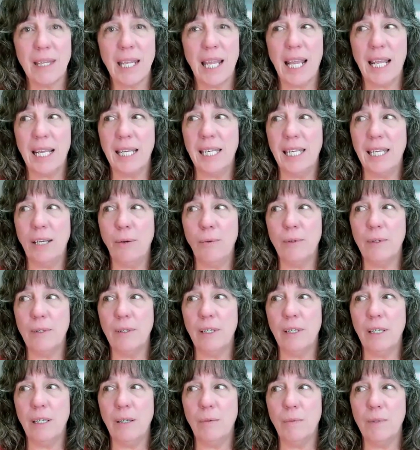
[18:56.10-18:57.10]
And he
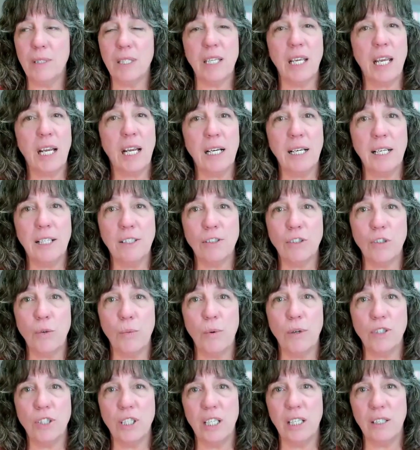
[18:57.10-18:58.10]
he was carrying so
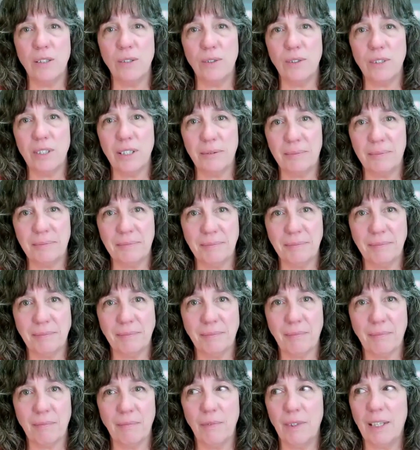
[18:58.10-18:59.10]
much guilt
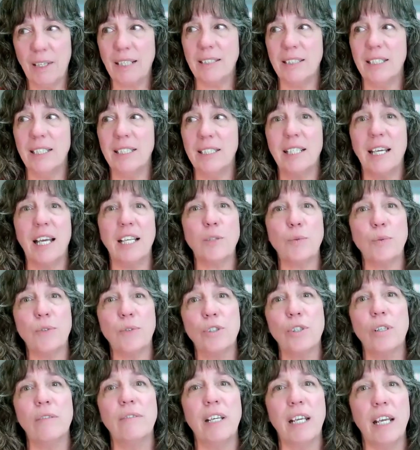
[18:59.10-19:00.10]
because these guys were
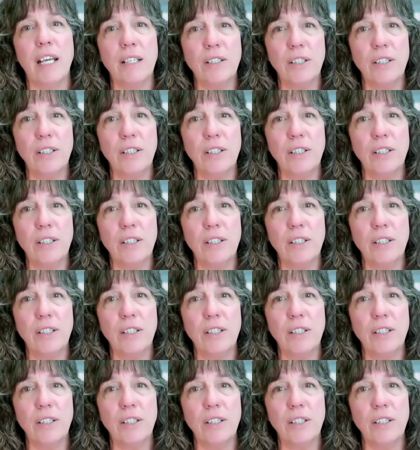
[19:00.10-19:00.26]
serving